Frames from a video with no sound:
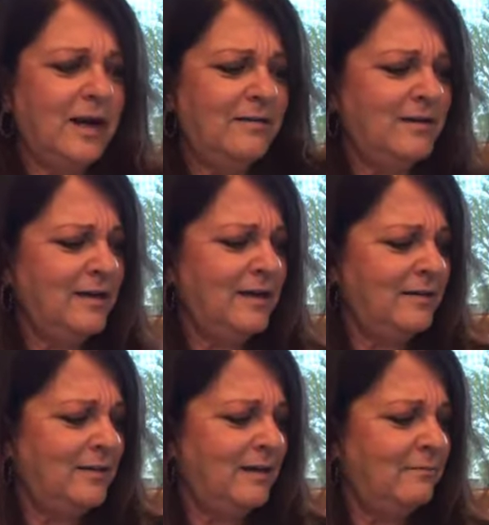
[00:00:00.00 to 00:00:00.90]
I
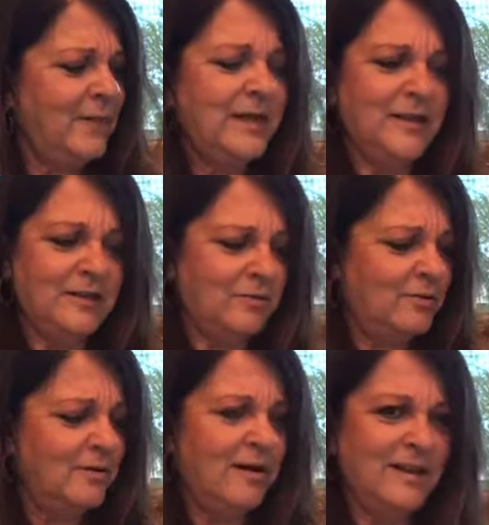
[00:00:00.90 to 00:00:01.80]
didn't mind that you
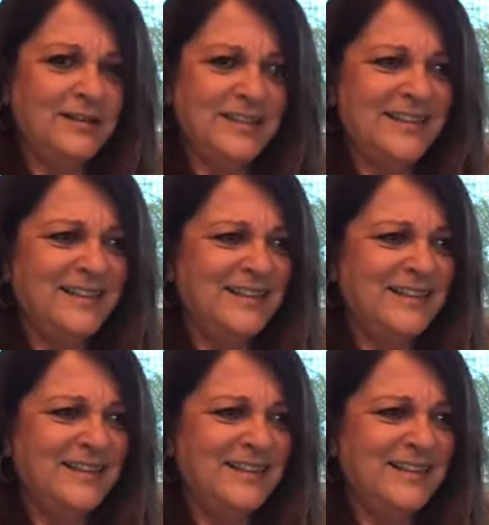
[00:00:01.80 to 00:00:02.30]
were lost.